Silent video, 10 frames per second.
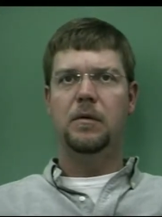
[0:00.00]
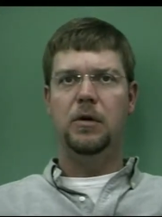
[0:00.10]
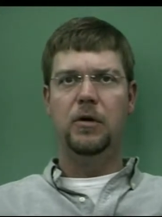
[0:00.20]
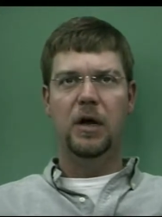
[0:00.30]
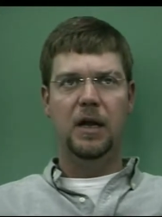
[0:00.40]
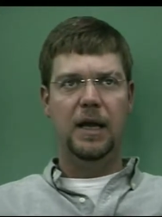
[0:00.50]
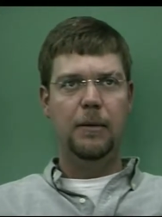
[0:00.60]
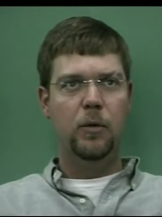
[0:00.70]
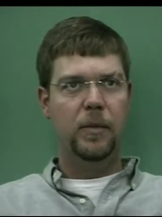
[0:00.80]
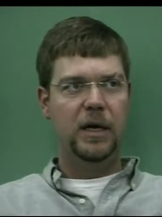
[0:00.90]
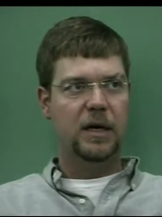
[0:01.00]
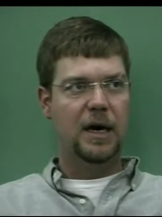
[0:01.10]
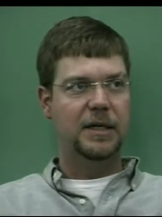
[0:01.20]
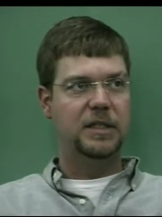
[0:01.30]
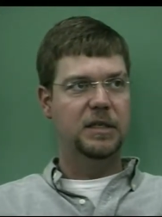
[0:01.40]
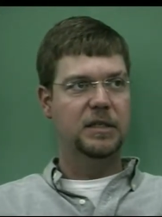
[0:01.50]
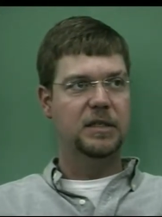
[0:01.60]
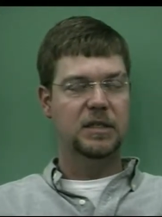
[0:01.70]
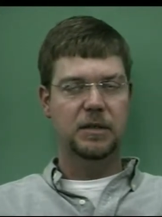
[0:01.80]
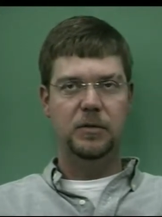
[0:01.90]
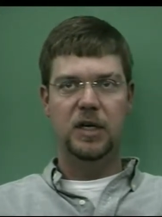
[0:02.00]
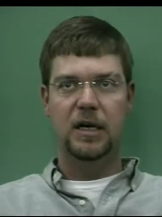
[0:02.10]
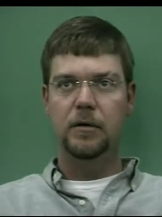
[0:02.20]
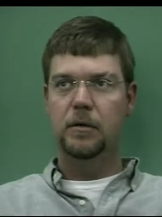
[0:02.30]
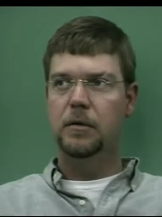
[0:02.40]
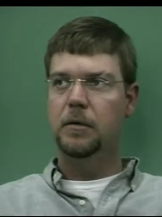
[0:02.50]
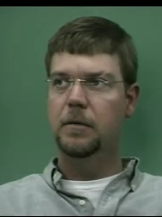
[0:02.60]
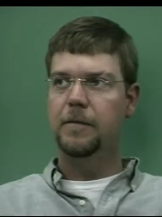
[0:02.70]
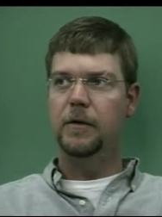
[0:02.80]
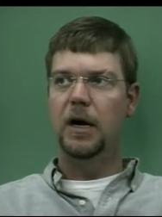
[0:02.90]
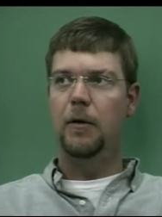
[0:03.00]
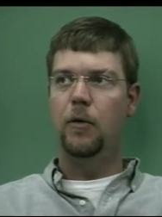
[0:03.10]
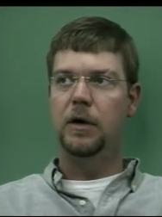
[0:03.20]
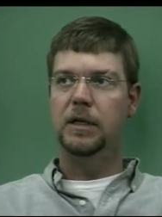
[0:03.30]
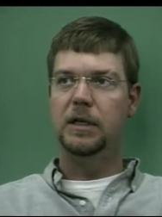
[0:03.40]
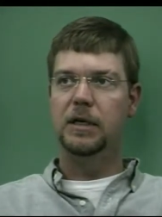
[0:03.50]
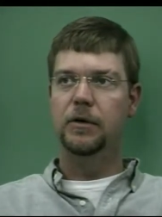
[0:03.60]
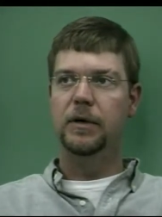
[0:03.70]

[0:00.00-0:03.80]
"You're going to label me a conscientious objector for not wanting to kill